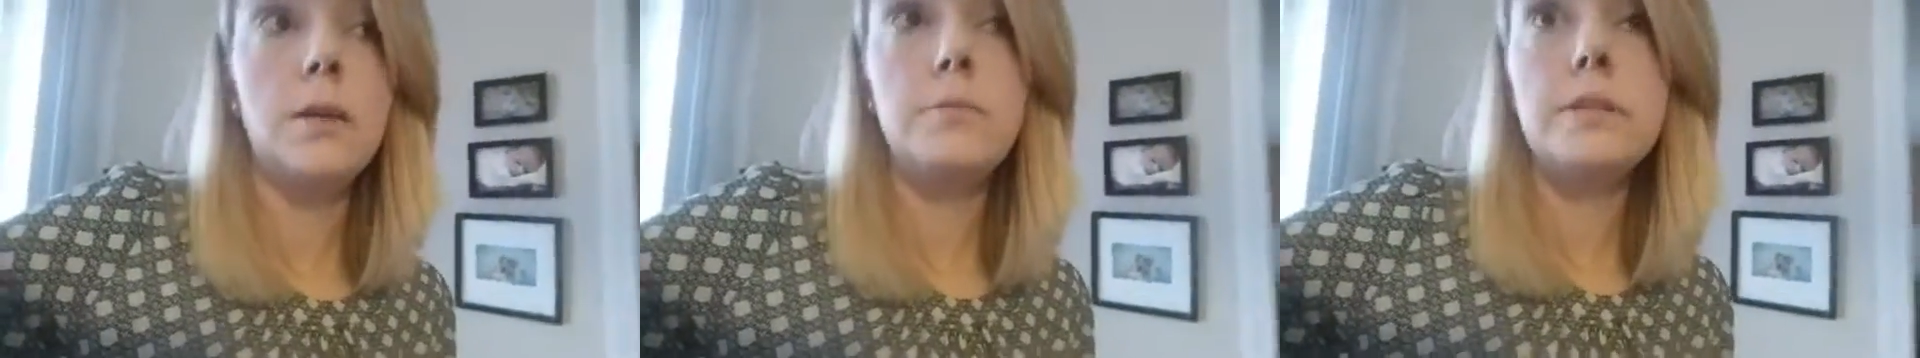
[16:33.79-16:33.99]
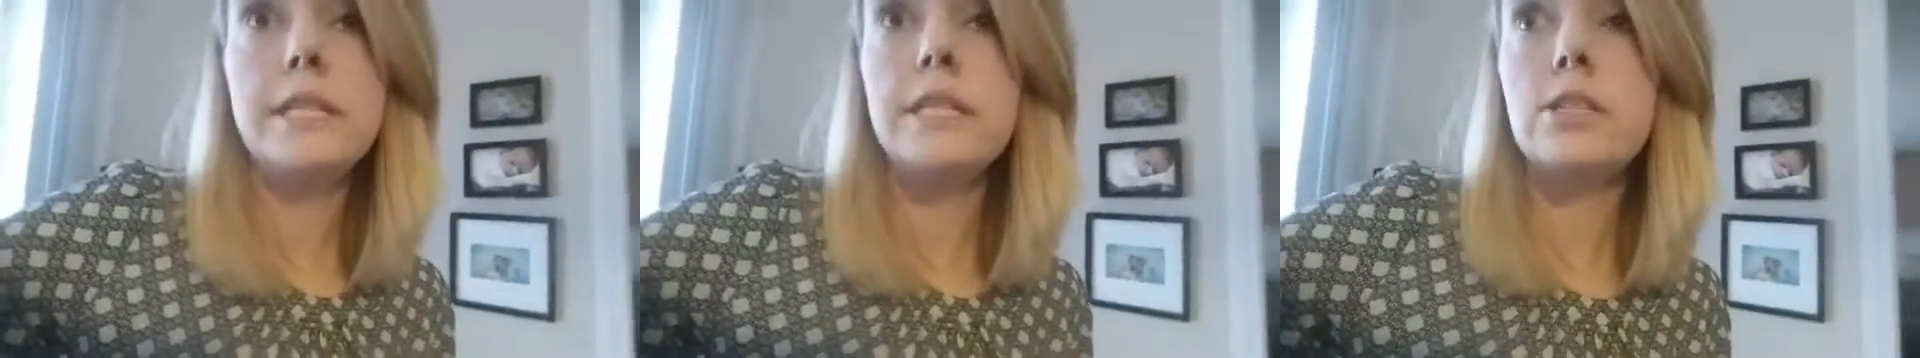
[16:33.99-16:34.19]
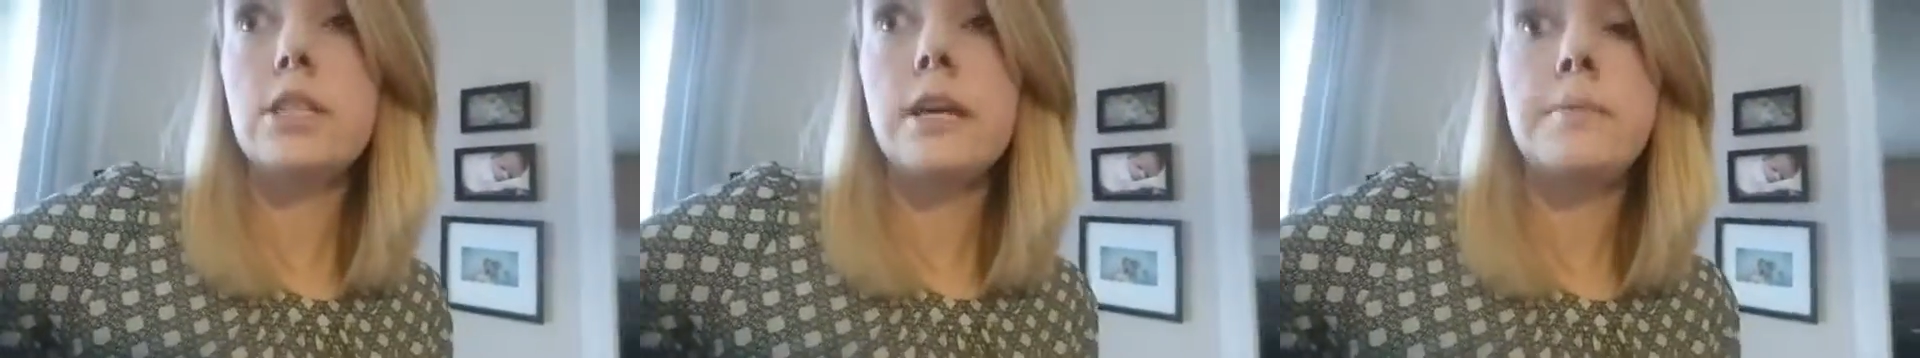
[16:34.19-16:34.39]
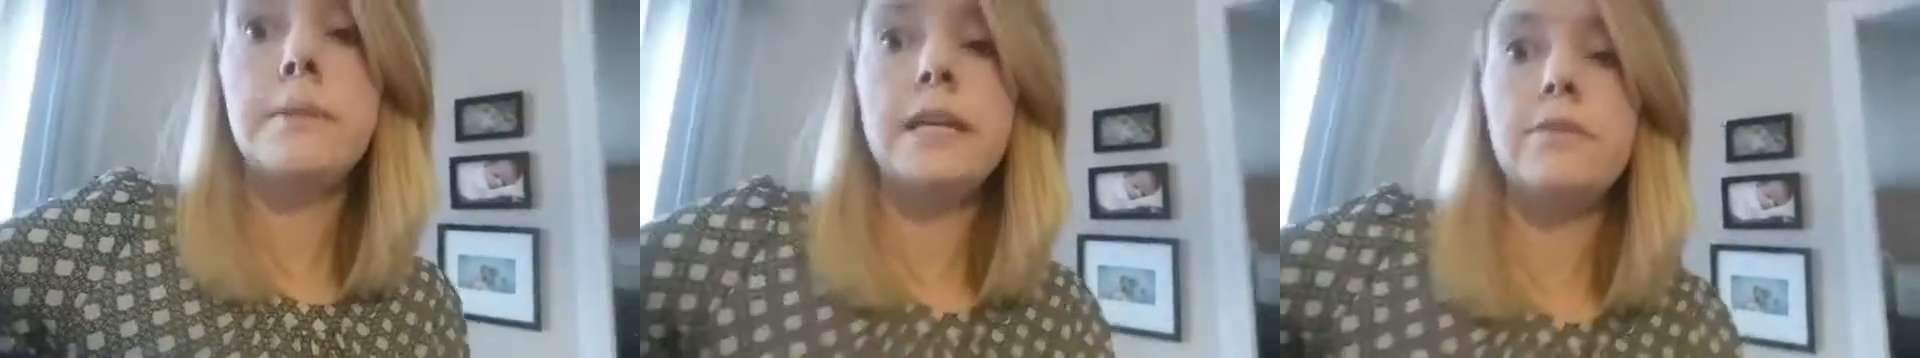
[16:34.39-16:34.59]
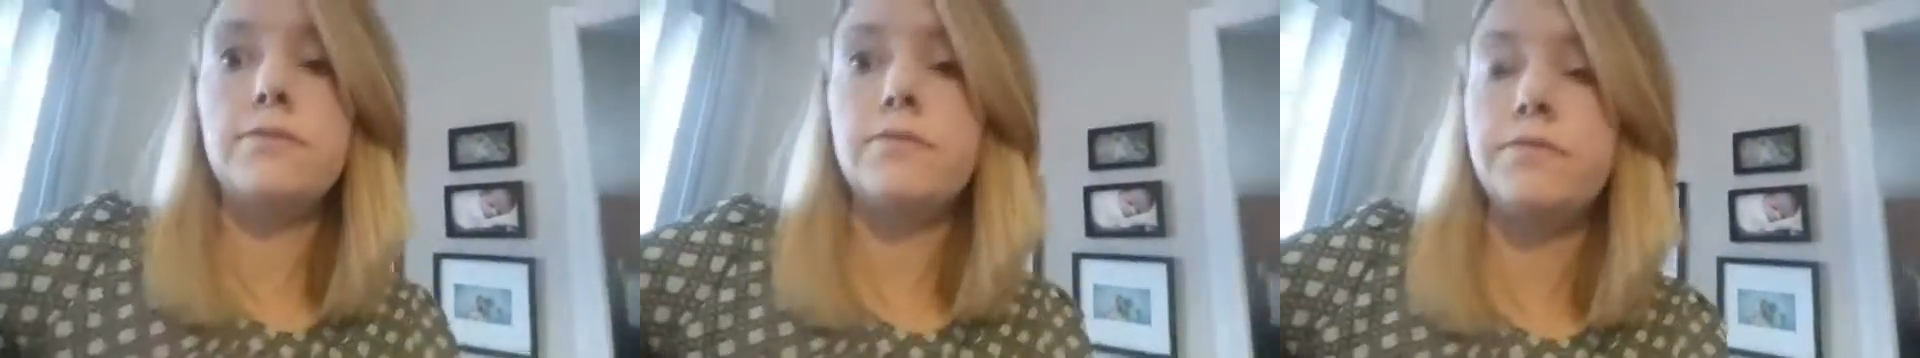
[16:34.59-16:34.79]
I'm pretty sure I
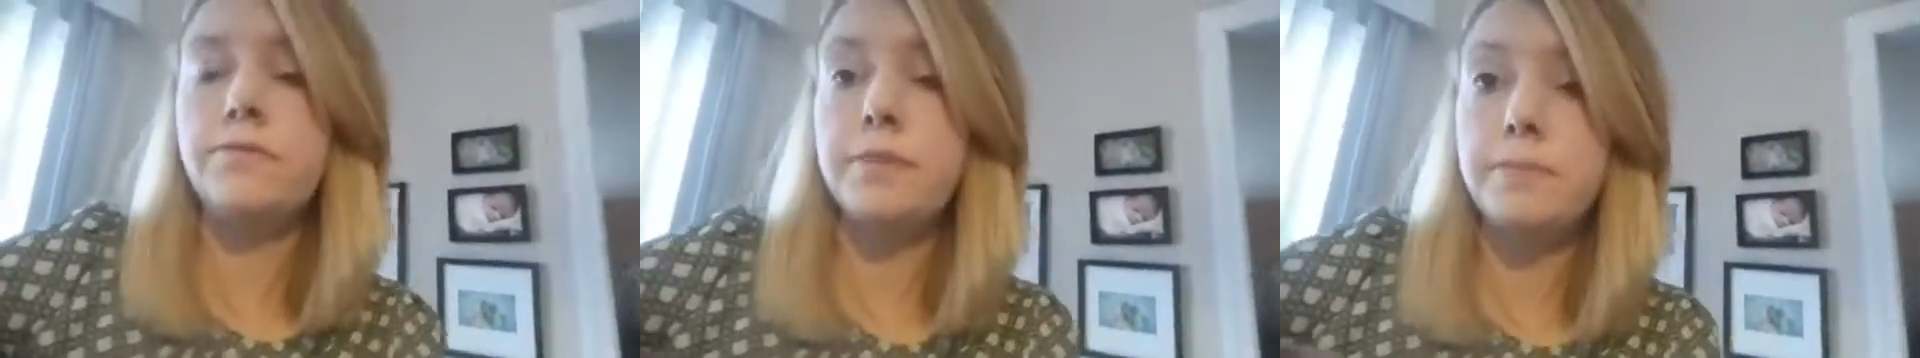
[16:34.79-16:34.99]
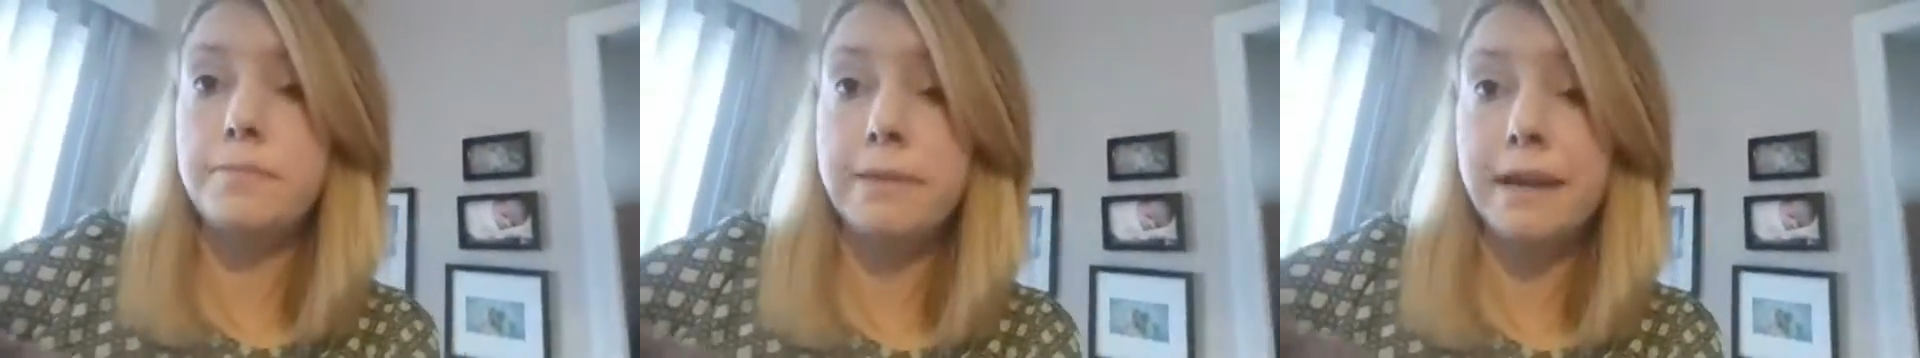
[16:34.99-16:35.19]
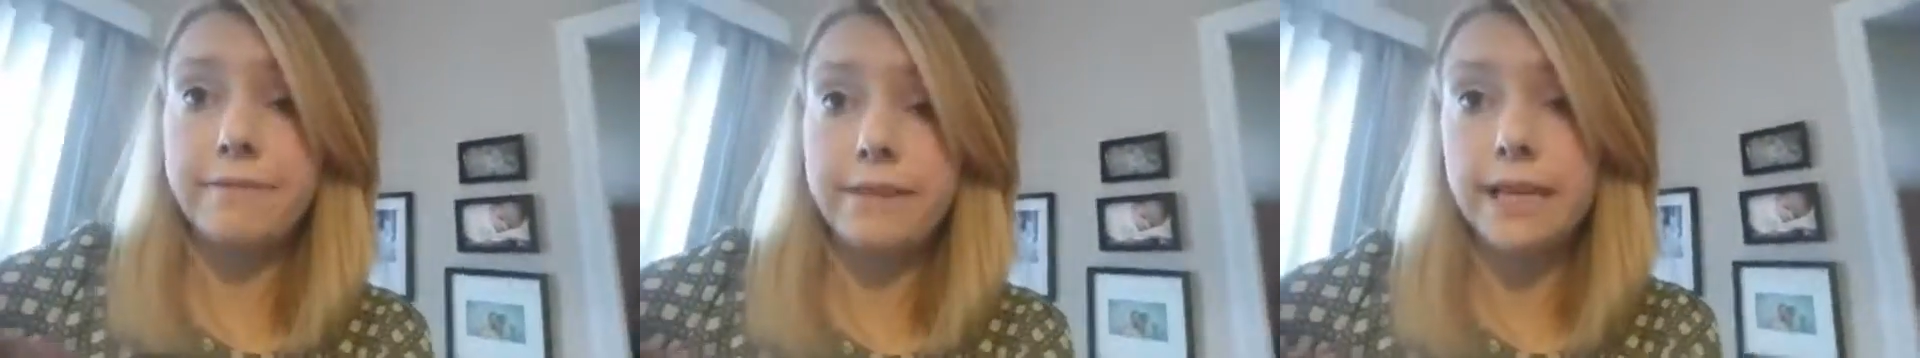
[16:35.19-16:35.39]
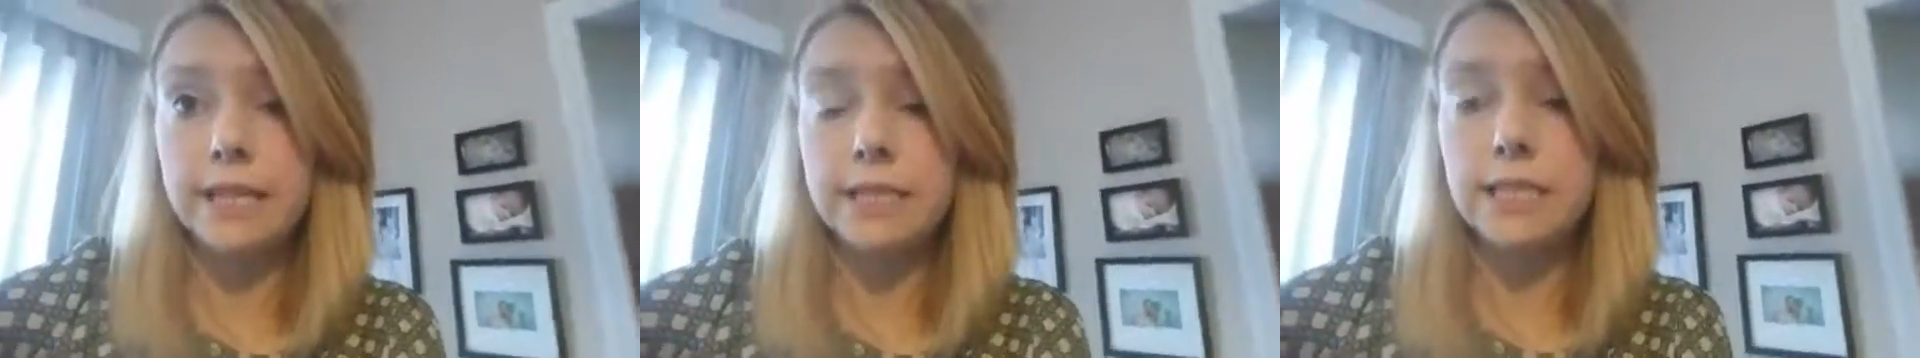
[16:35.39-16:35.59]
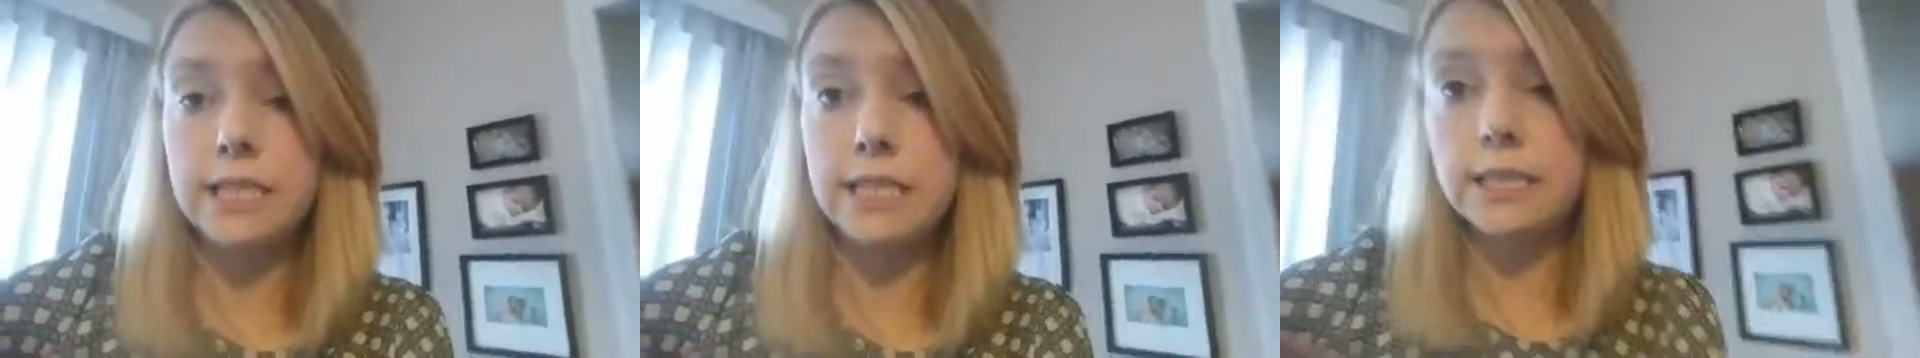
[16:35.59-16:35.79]
made my
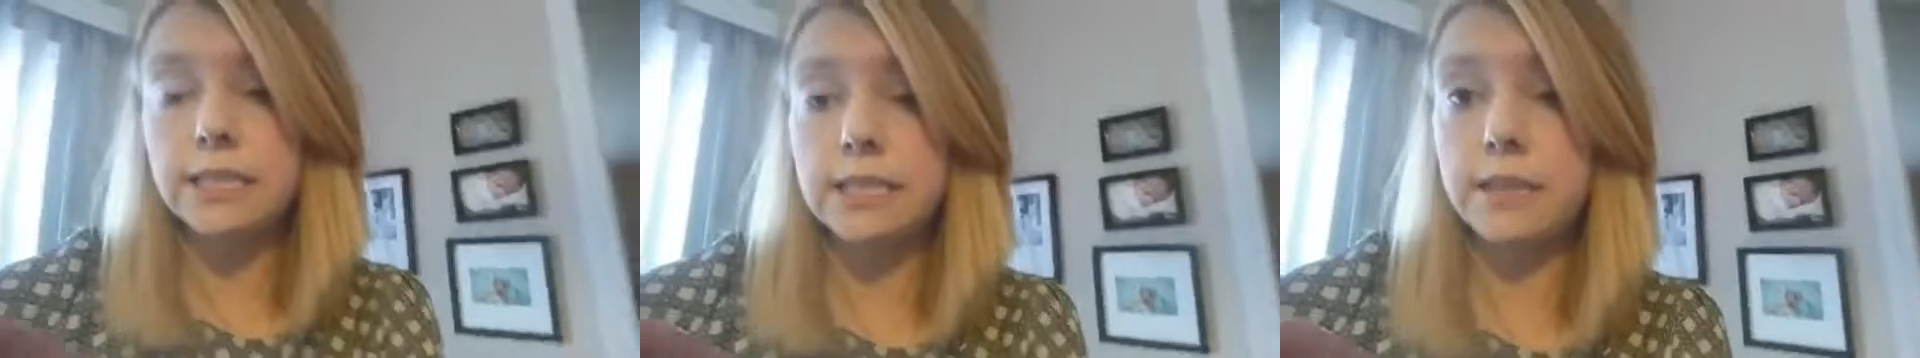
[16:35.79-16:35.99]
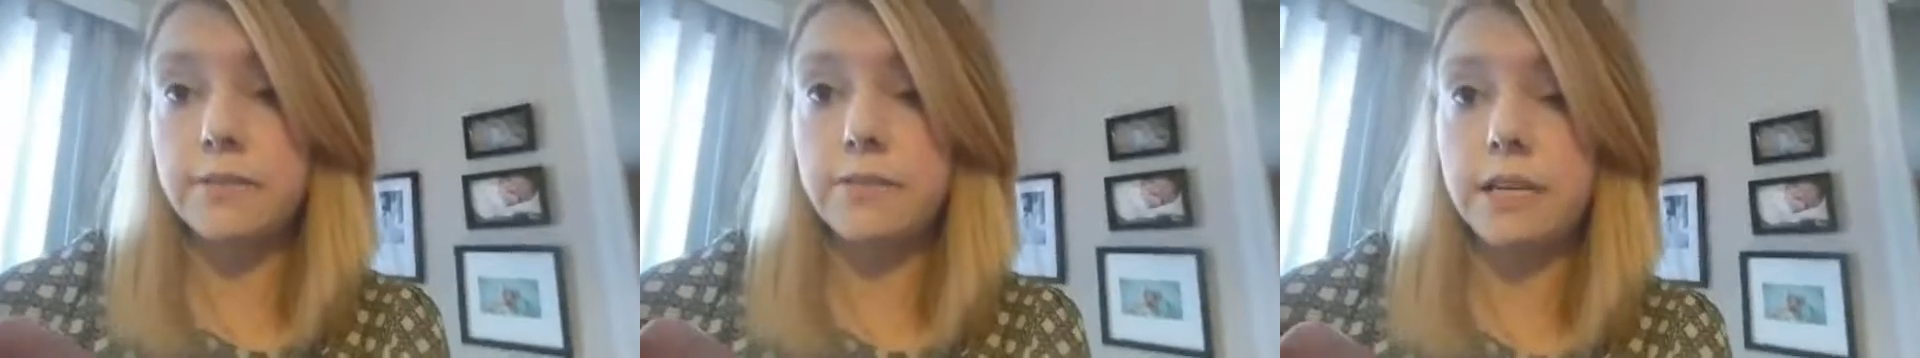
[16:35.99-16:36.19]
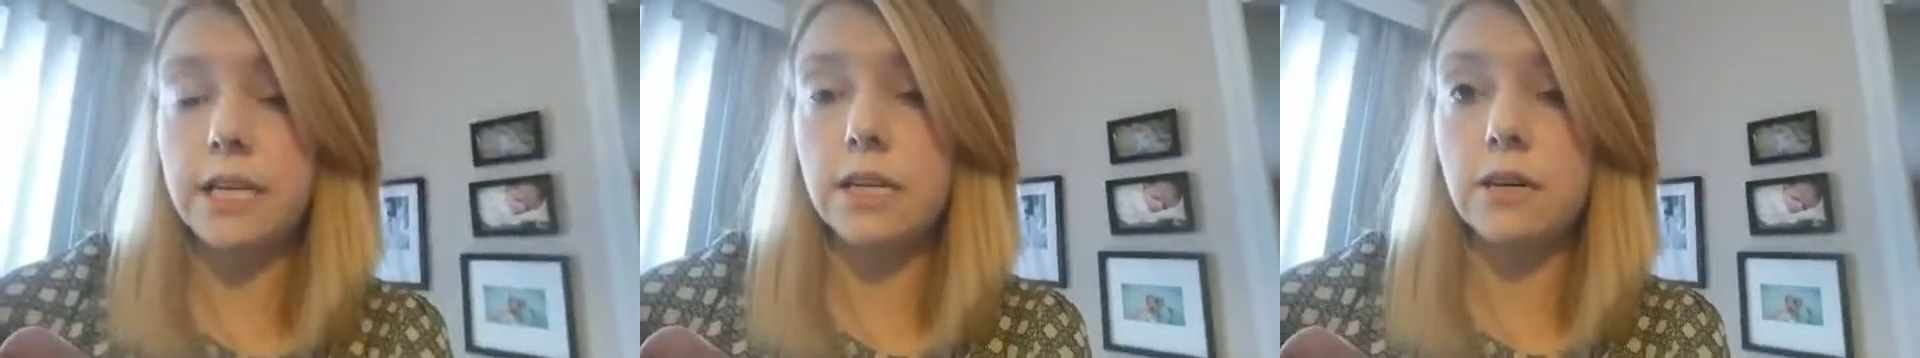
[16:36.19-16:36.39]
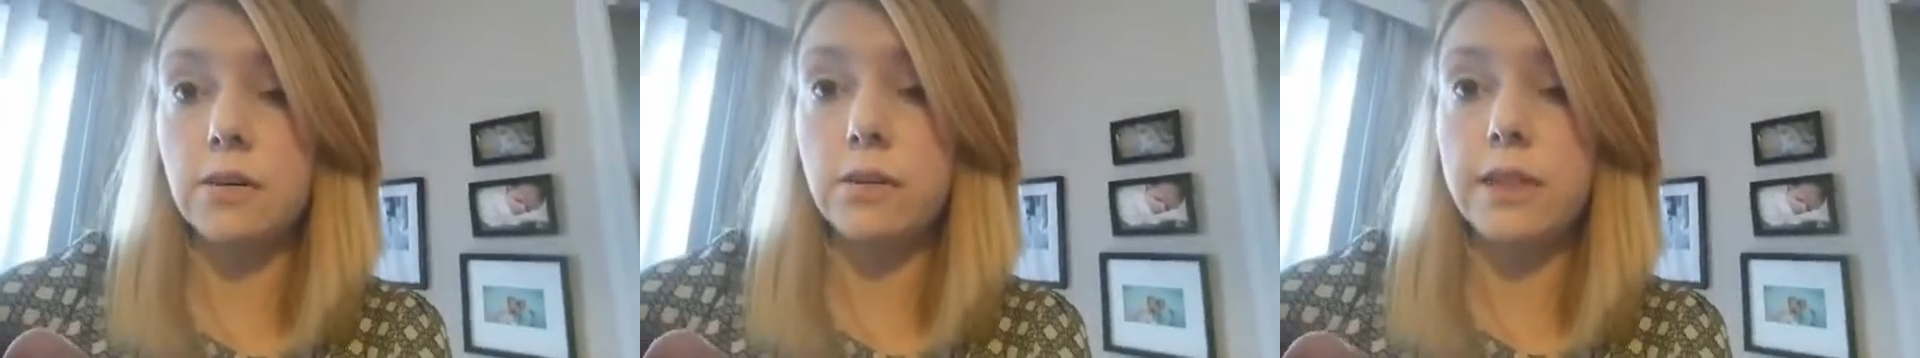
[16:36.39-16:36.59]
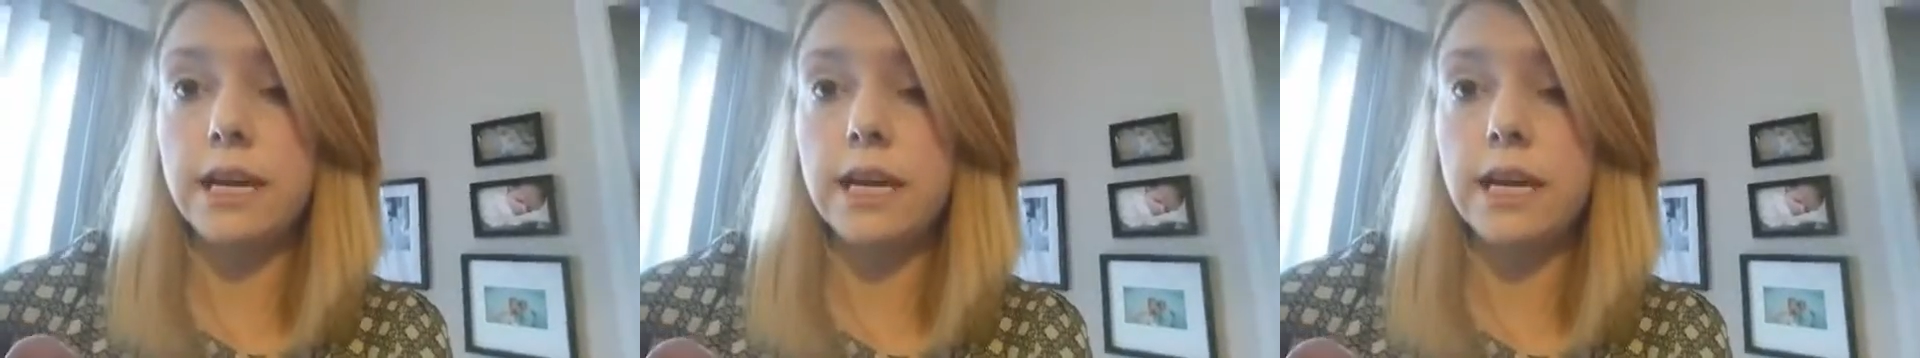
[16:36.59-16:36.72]
Valentine's Day video,